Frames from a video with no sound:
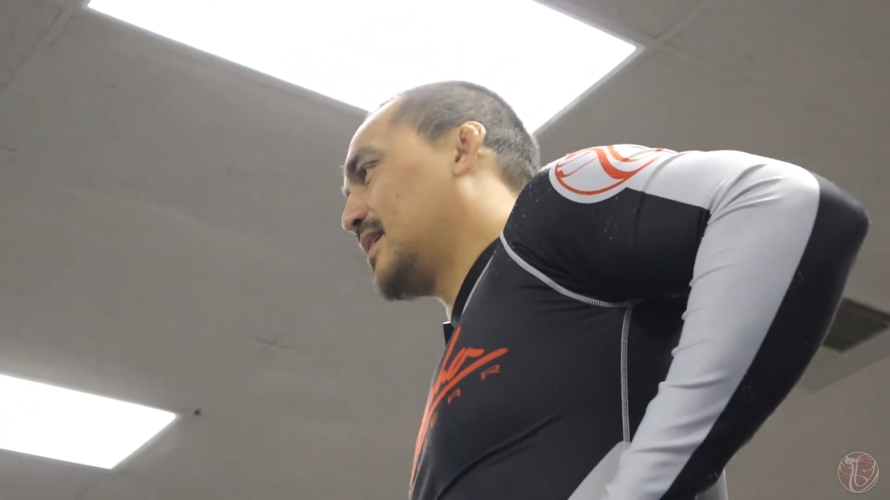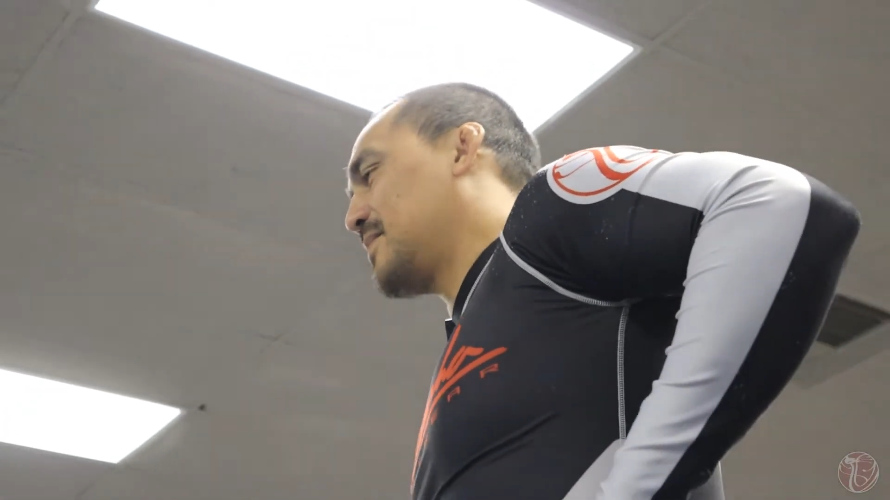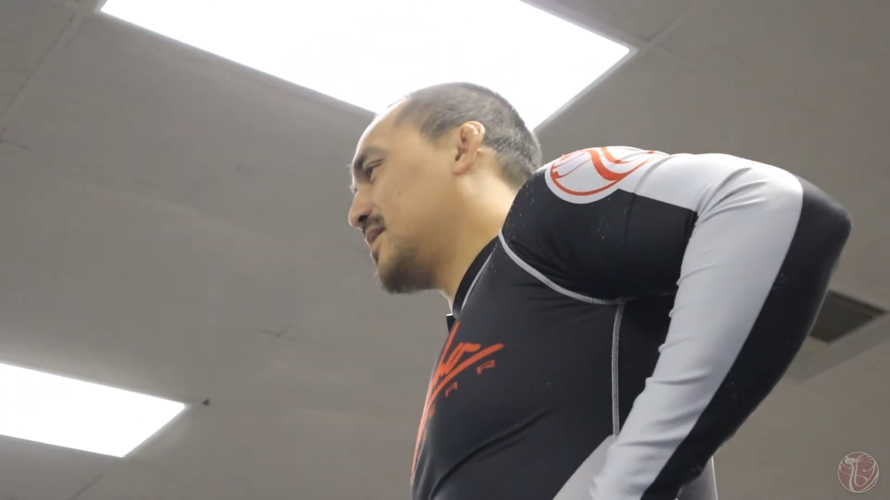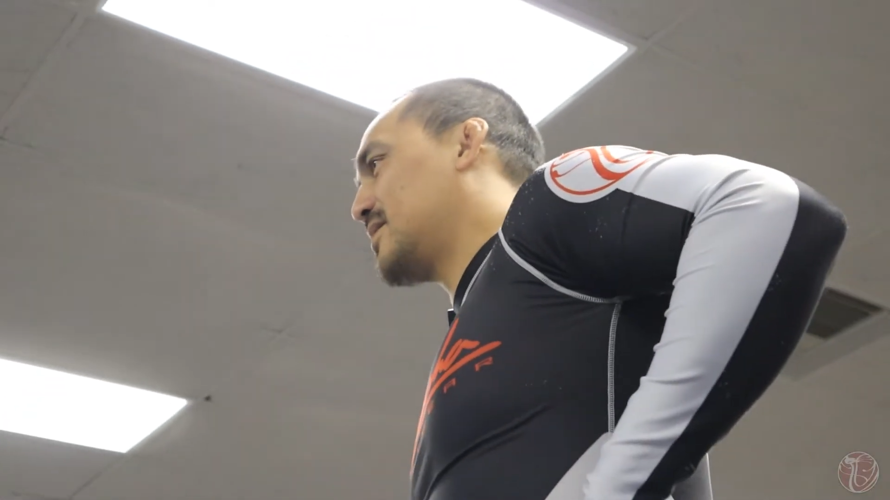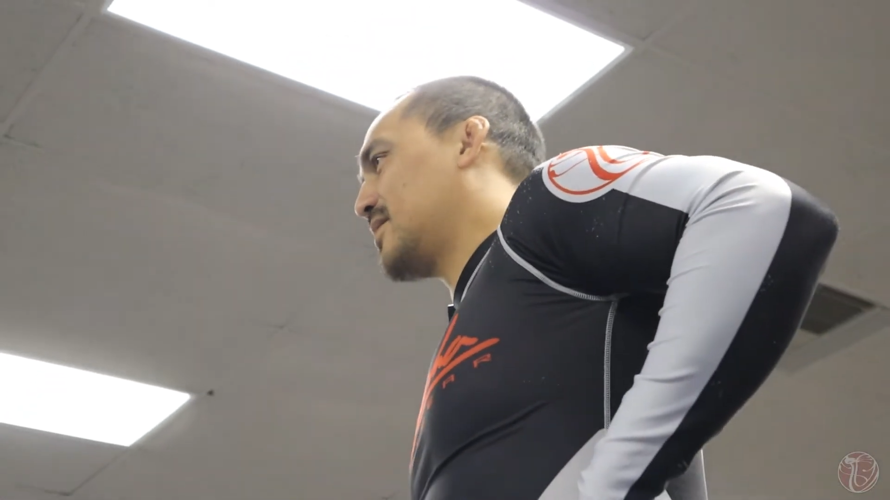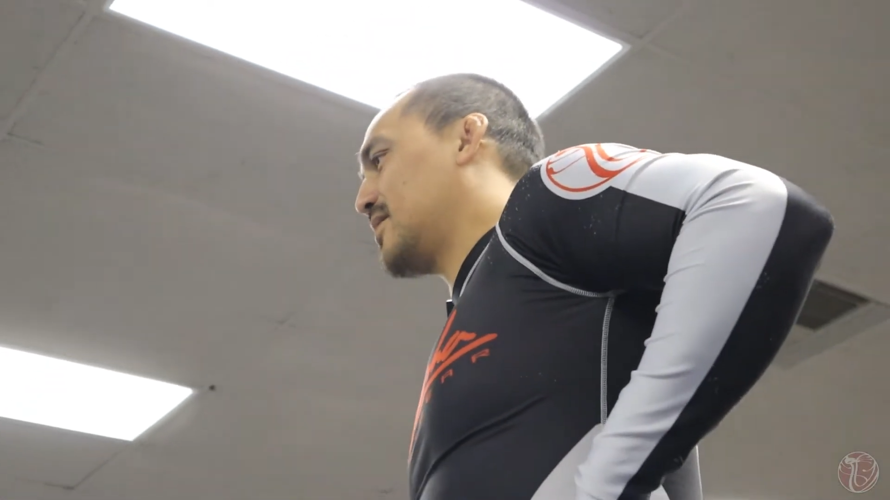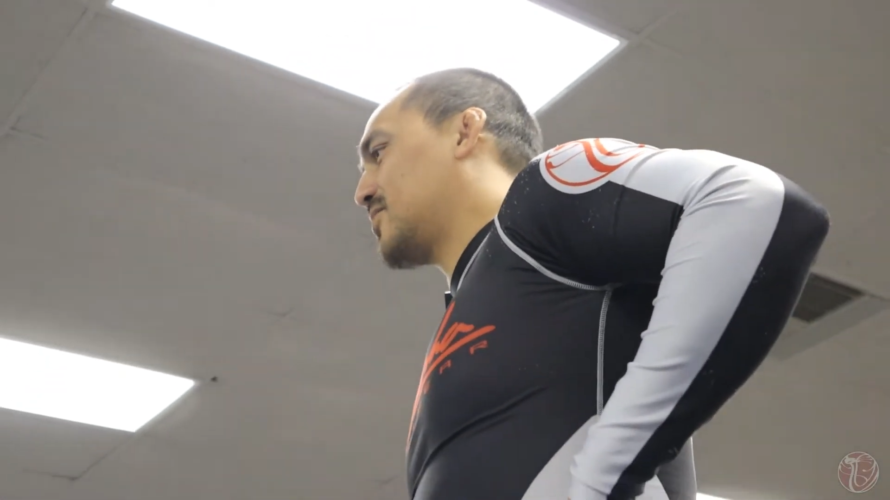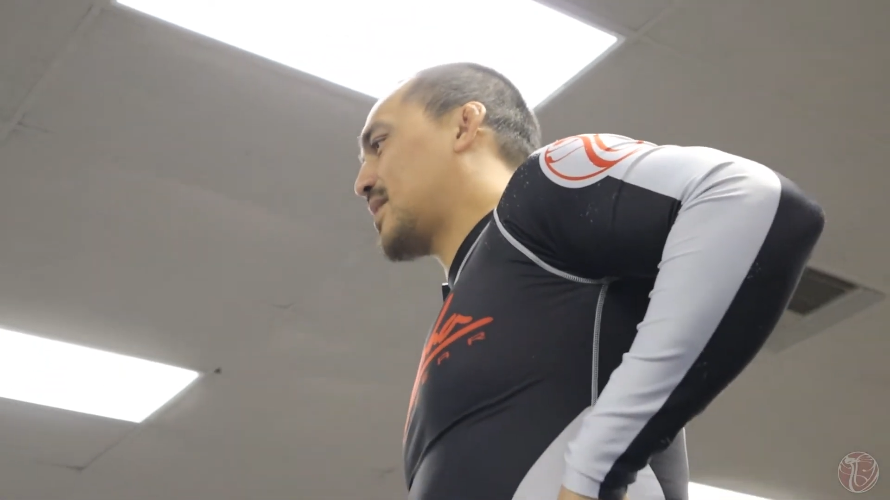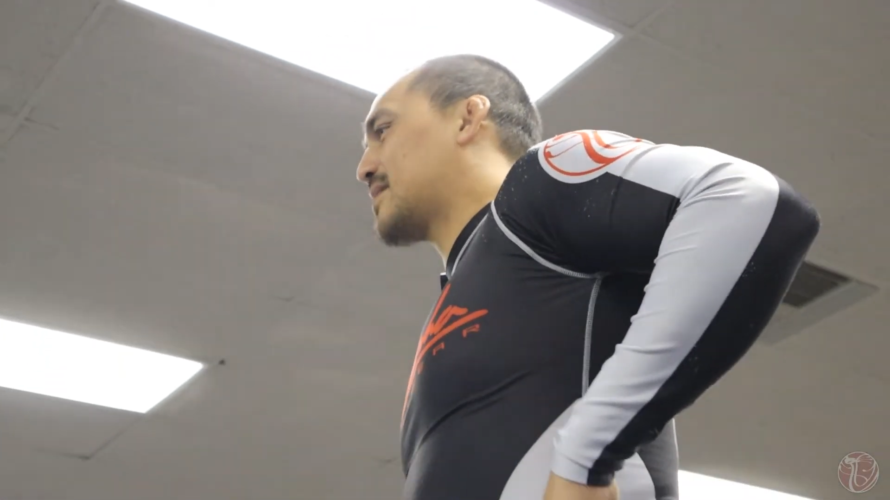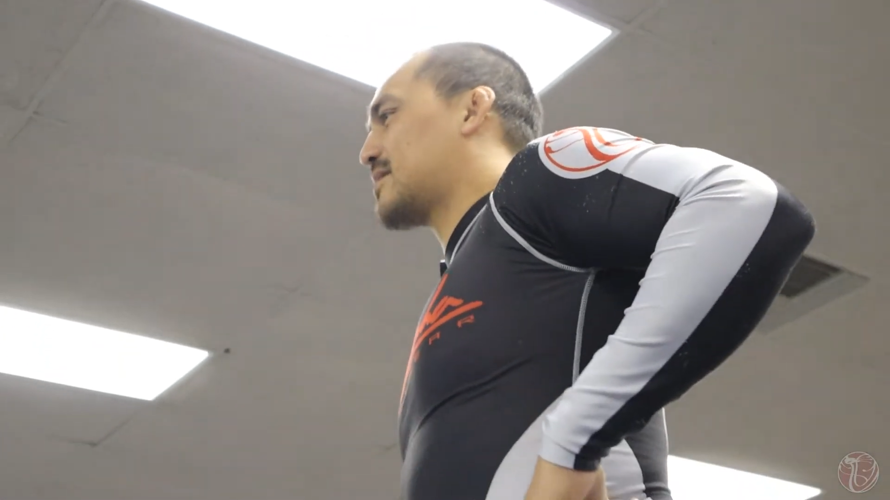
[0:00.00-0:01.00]
That means that
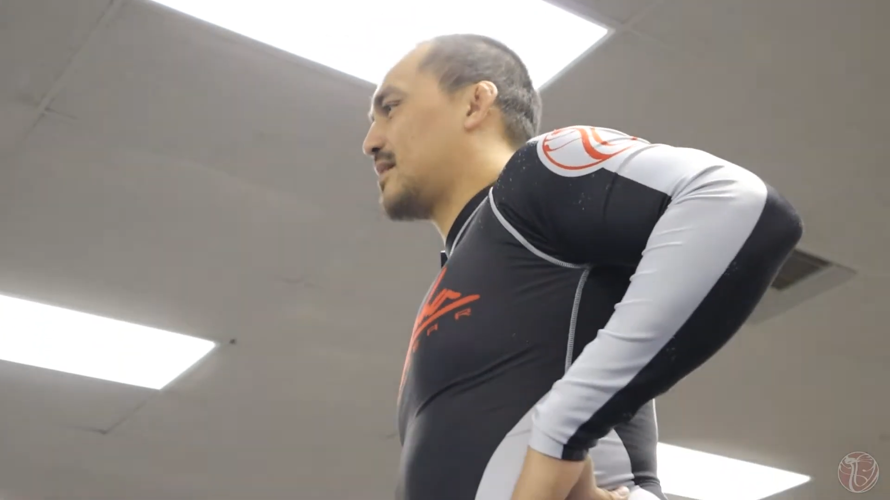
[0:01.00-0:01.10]
your trash